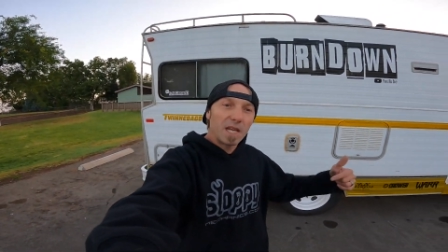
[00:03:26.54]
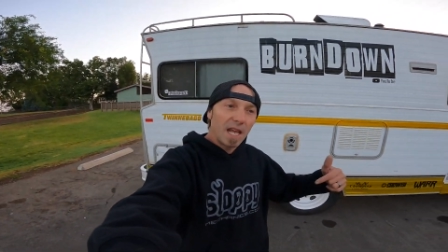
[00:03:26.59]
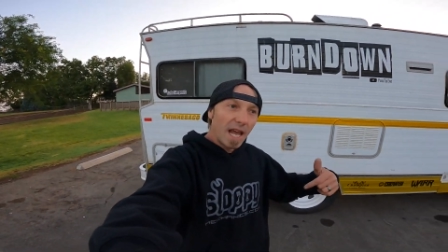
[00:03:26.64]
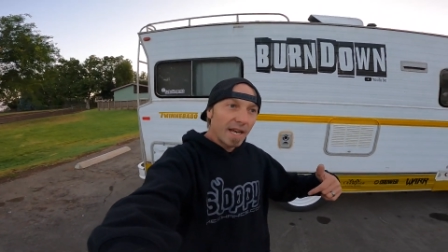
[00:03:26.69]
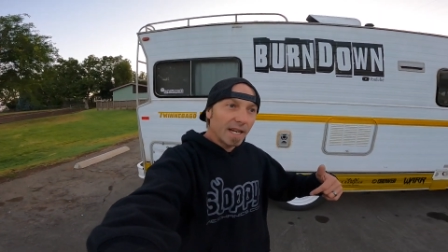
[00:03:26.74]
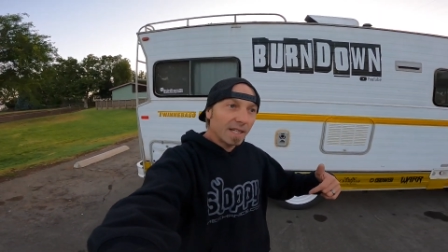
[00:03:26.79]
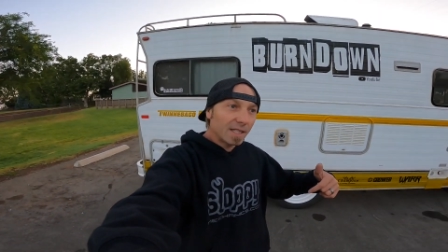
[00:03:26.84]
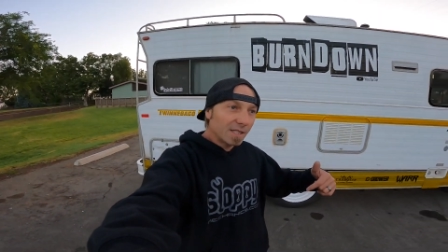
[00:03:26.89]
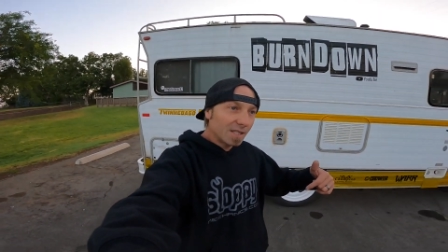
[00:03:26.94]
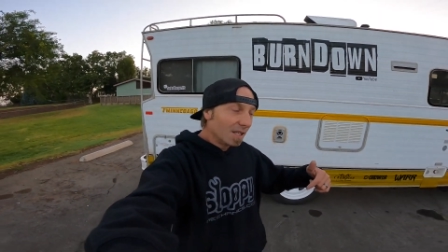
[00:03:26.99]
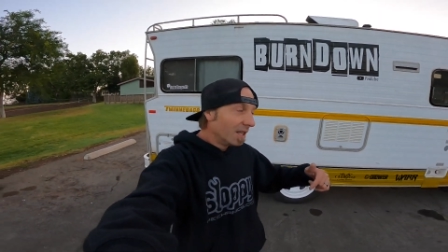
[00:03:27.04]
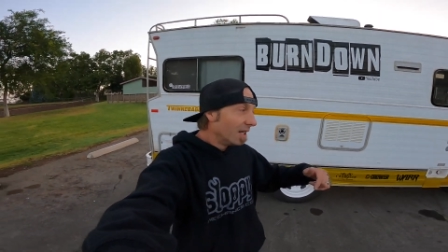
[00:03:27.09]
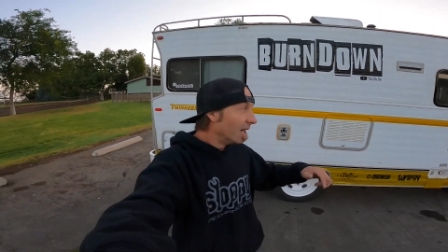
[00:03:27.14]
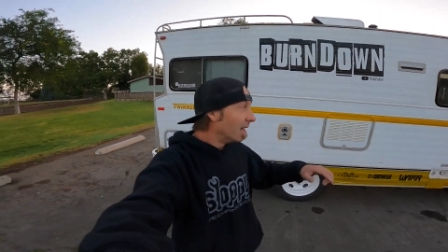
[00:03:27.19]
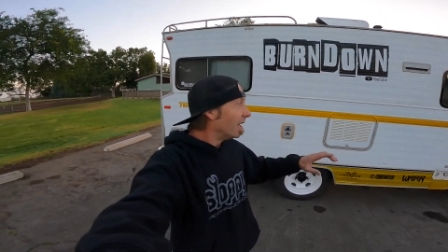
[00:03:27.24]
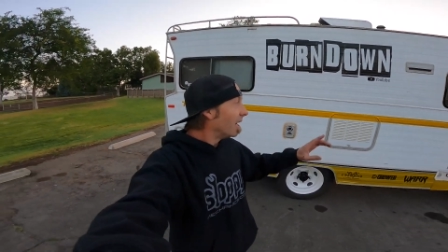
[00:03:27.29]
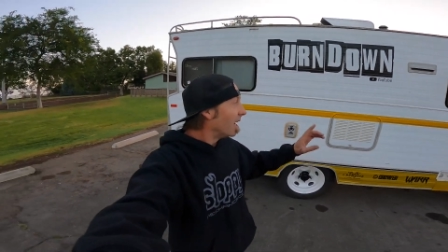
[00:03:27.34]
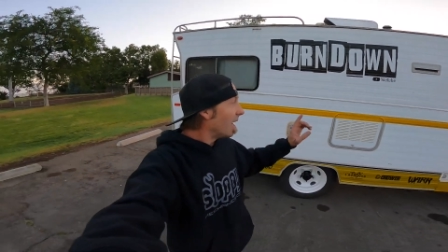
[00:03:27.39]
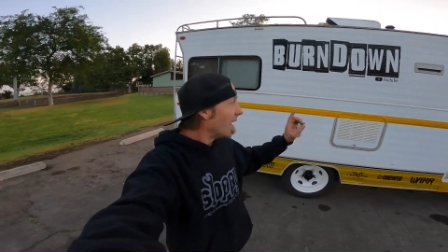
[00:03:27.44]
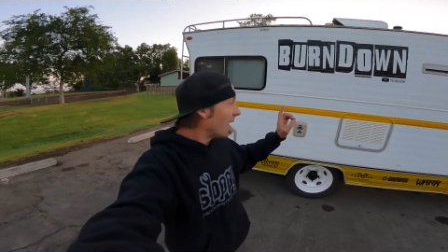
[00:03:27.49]
Mechanics.
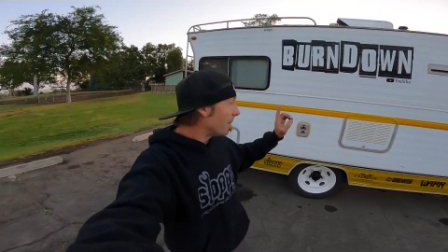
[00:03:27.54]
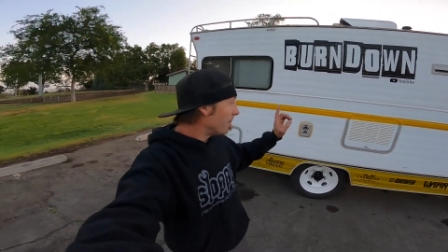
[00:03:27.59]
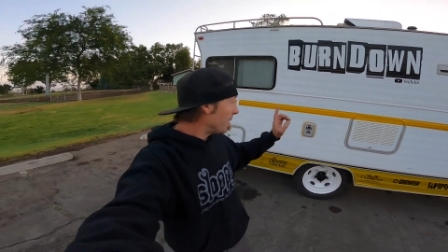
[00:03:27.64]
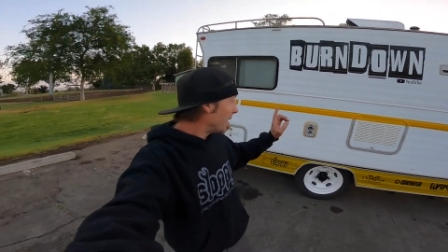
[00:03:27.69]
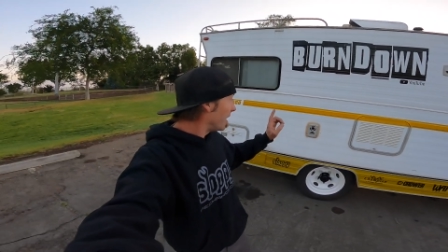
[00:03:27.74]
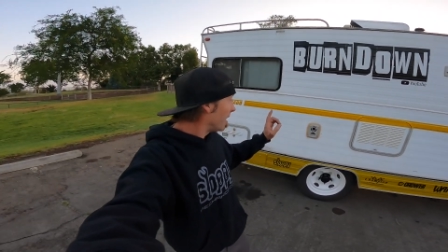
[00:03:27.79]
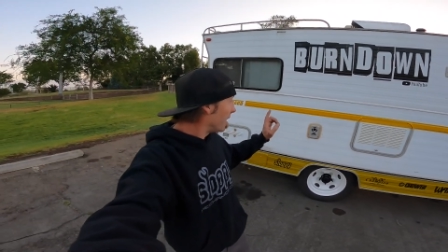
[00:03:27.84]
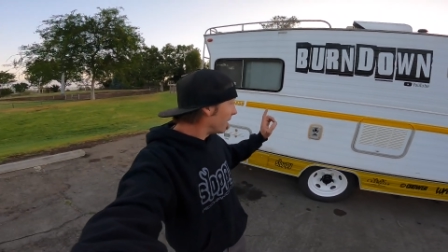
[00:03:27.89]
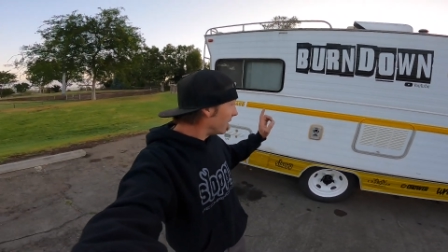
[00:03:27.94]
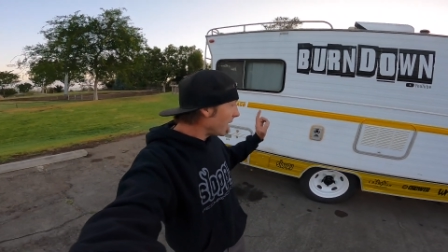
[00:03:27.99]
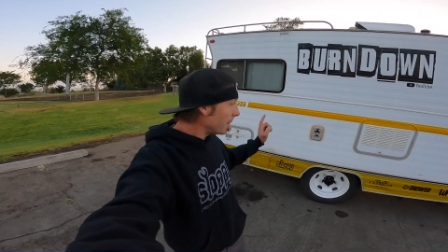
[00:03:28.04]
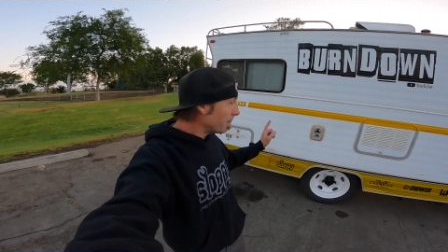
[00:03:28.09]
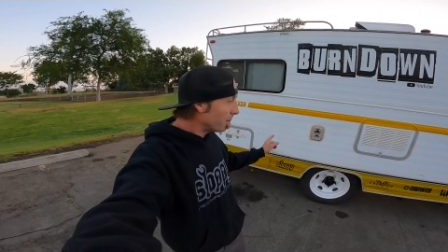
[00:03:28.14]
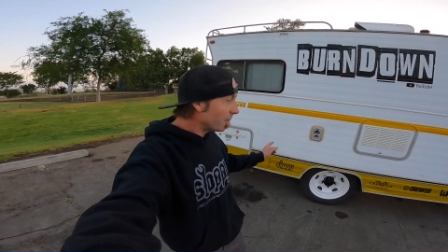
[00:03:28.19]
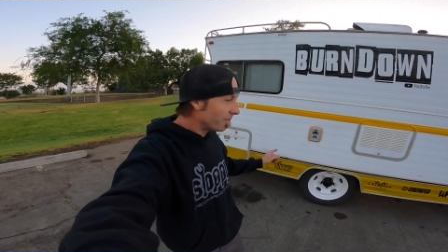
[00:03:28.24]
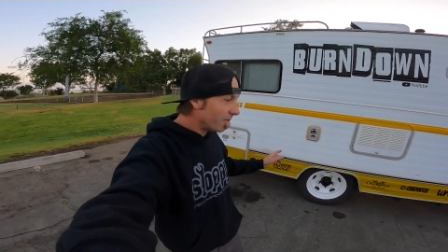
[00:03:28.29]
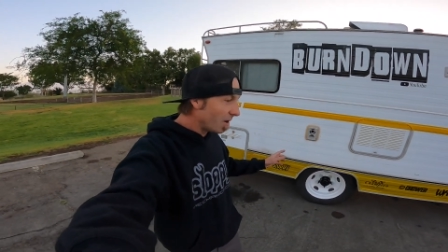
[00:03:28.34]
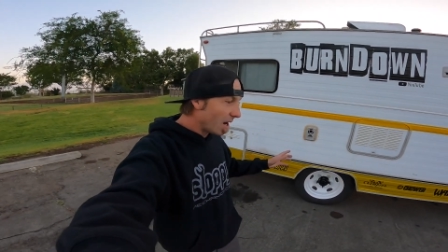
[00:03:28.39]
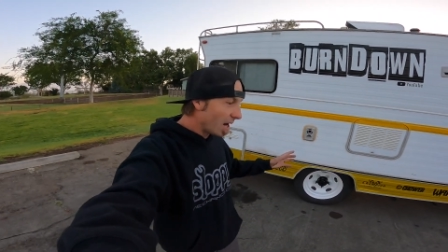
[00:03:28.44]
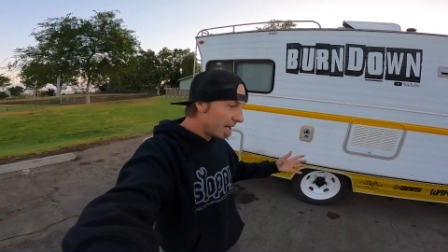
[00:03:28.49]
Um, they
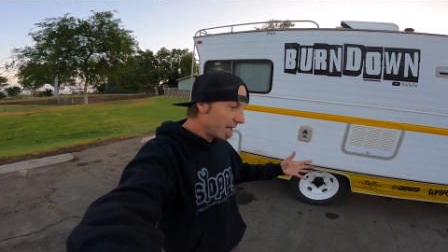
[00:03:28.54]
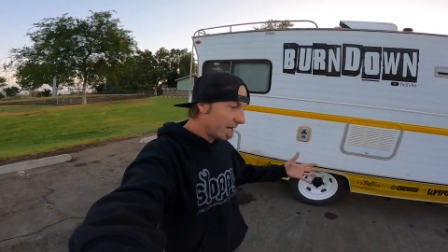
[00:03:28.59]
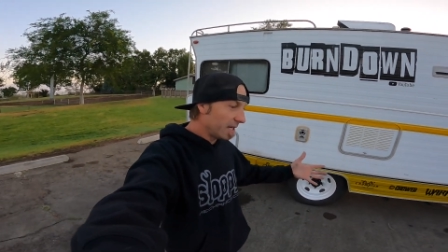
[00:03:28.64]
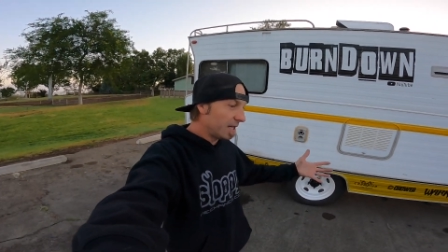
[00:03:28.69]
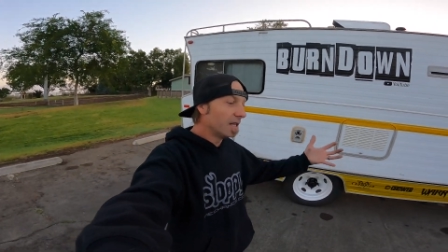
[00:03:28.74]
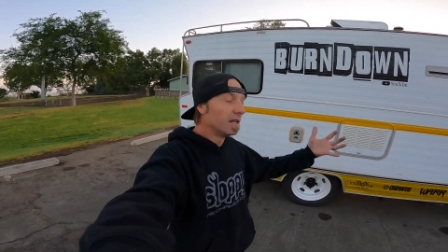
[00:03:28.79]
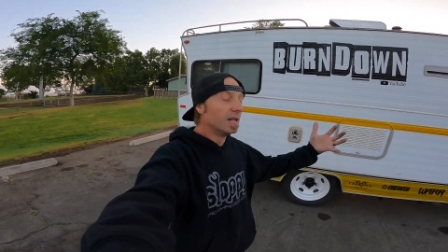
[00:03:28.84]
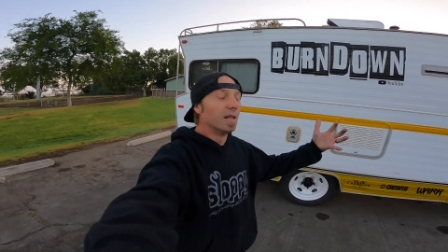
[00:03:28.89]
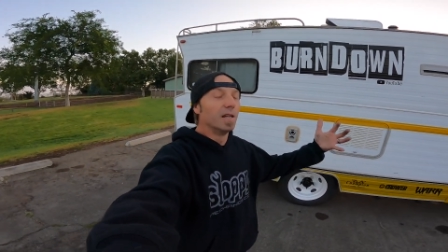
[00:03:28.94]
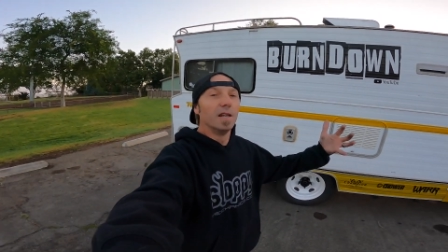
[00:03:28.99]
provided